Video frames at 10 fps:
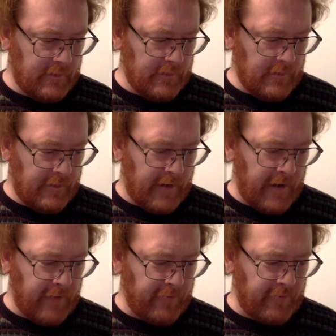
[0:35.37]

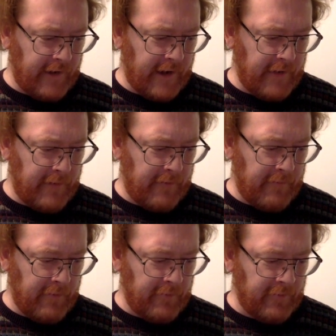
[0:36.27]
Castles can be
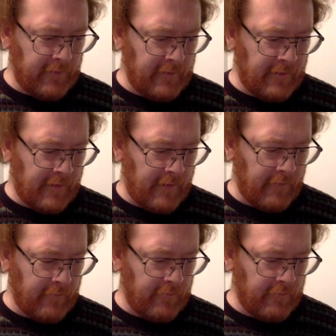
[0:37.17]
built in
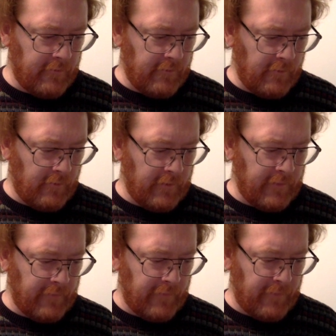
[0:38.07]
clouds, only
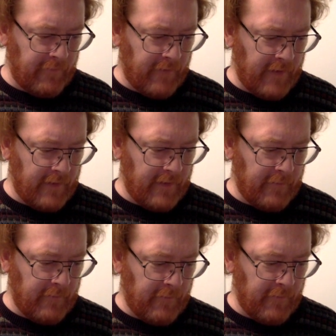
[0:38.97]
if we provide
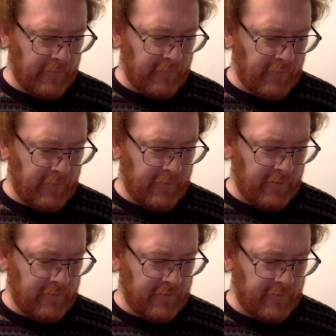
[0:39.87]
them with the
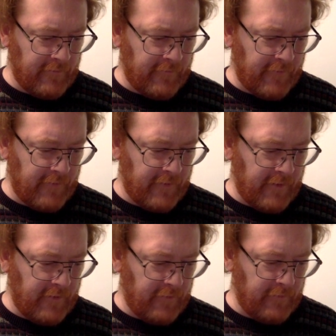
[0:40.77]
firmaments of a
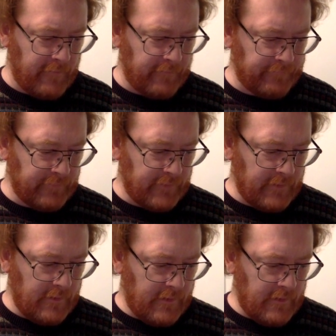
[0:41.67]
foundation.
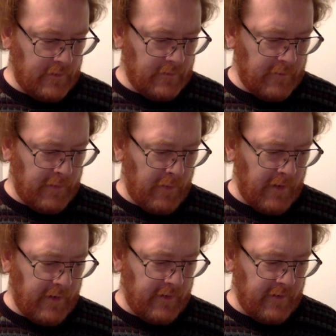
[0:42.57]
To be
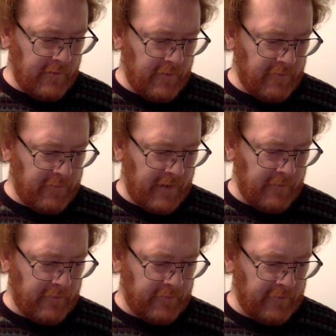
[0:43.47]
awake, you must be
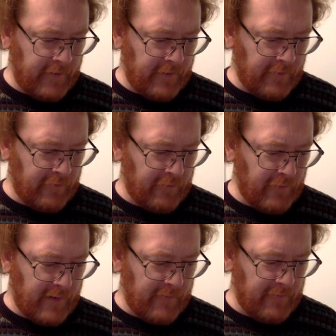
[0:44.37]
able to take those
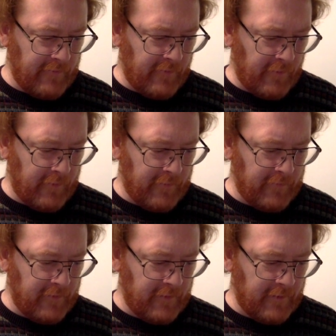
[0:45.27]
dreams and hold them
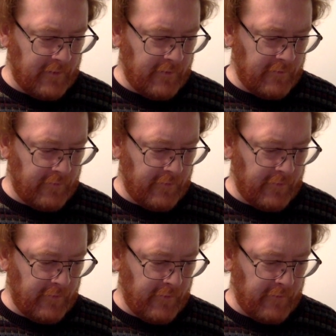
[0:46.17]
gently so they
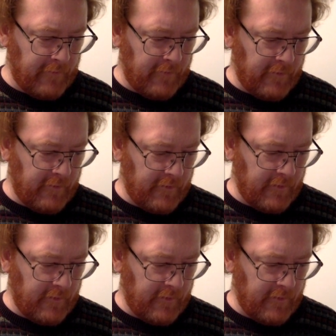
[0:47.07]
do not break.